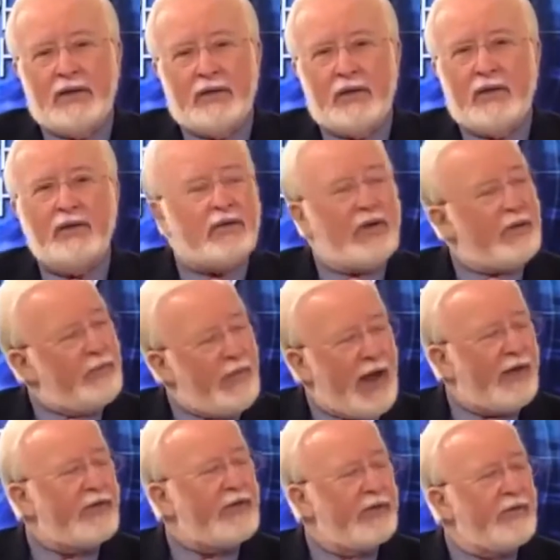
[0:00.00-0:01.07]
And there
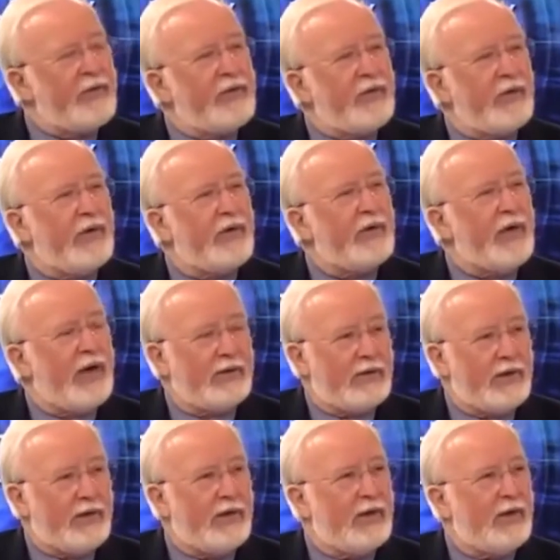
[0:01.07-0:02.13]
is a faction of the
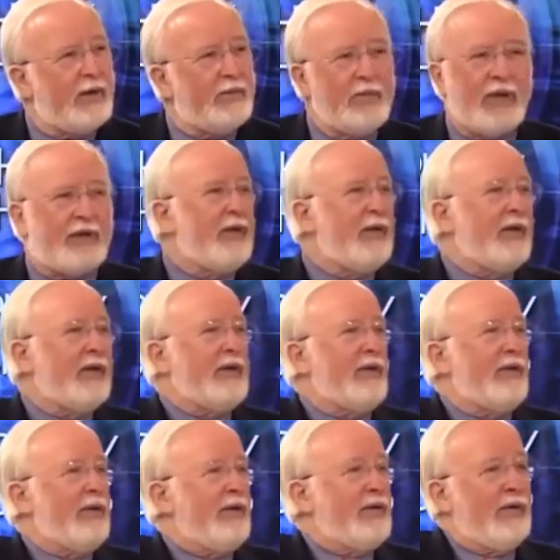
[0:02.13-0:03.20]
church out there, and I'm not
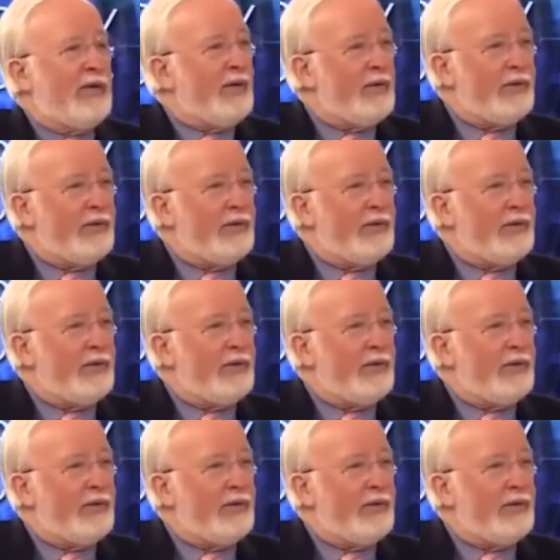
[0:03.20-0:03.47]
telling you